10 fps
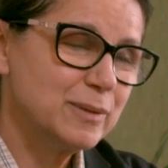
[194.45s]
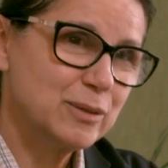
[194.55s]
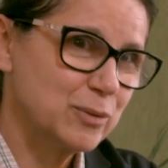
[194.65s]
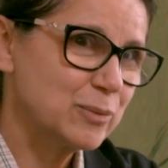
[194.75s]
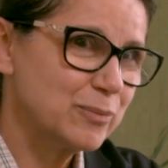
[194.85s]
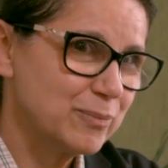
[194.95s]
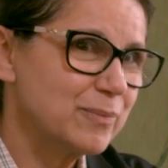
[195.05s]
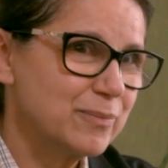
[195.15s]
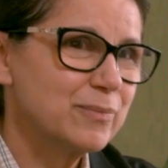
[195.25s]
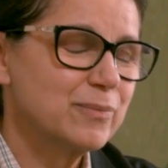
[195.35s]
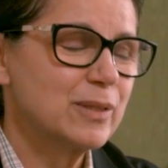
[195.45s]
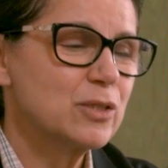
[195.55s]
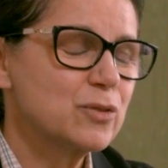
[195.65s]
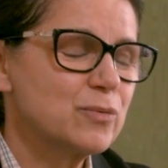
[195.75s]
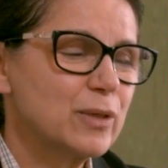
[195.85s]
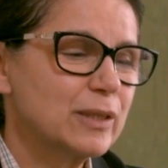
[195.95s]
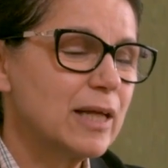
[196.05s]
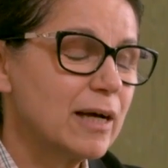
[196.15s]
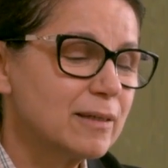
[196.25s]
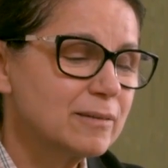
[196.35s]
with whom we just work
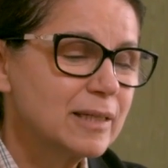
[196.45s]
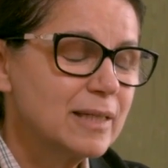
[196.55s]
now.